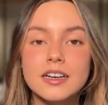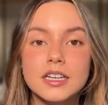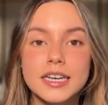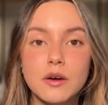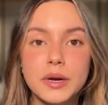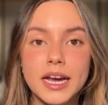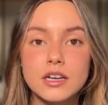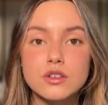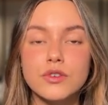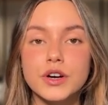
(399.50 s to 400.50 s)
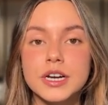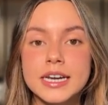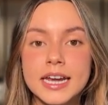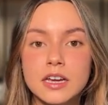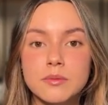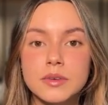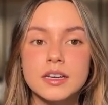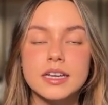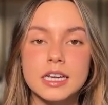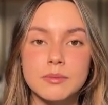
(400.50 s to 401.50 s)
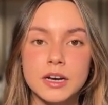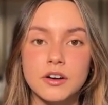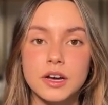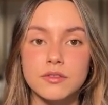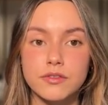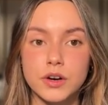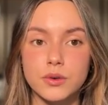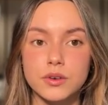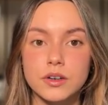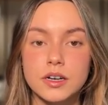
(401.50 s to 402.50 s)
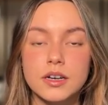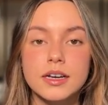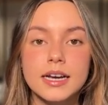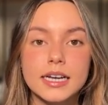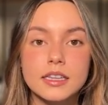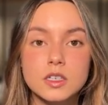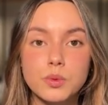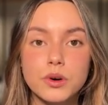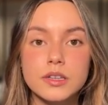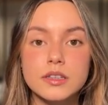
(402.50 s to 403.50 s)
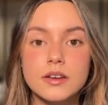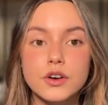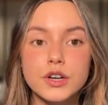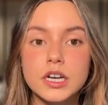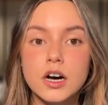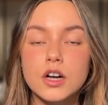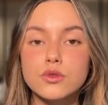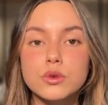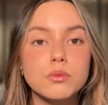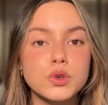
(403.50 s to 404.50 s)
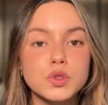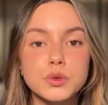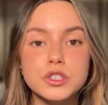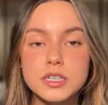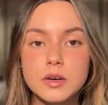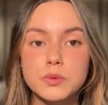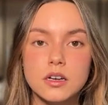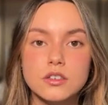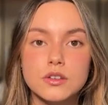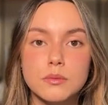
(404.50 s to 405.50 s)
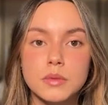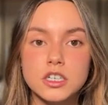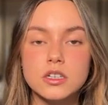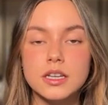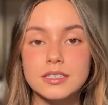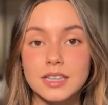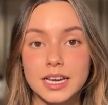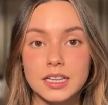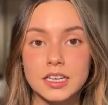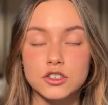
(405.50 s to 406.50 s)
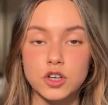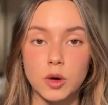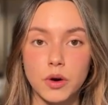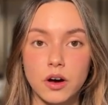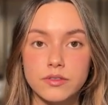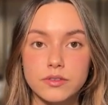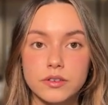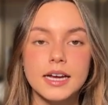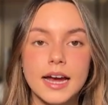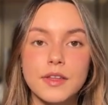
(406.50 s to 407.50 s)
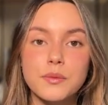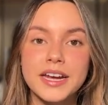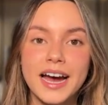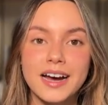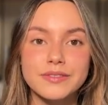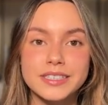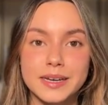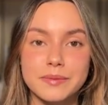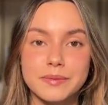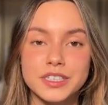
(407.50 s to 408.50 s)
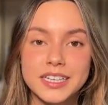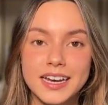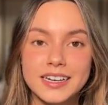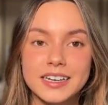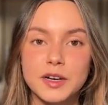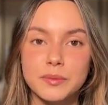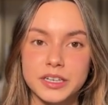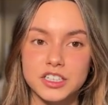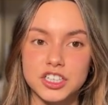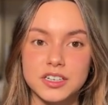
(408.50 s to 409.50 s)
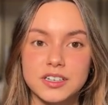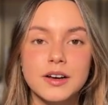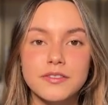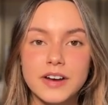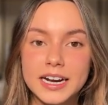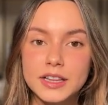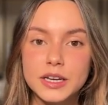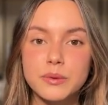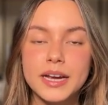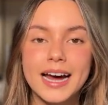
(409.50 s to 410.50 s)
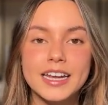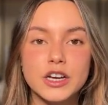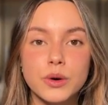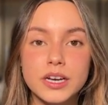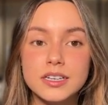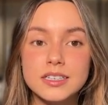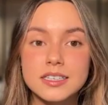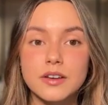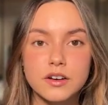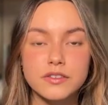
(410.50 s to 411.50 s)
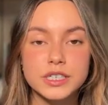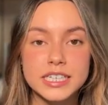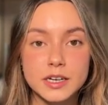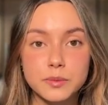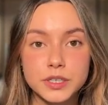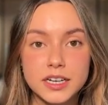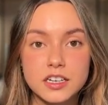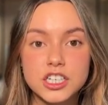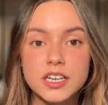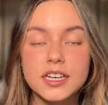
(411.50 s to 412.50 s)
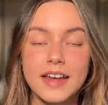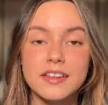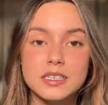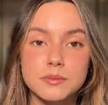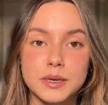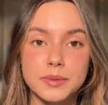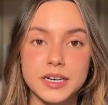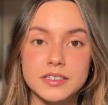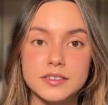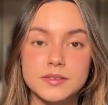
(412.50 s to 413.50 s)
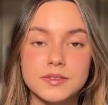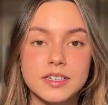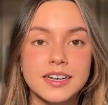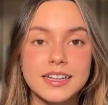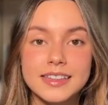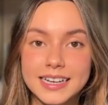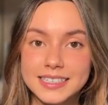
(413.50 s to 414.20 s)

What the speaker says: Now we ask for a name, email, and phone. At this point, they've already gone through multiple steps, so they're much less likely to drop off. And then we have step number 10, completion. Finally, we add a quick consent for data protection and the submit button. That's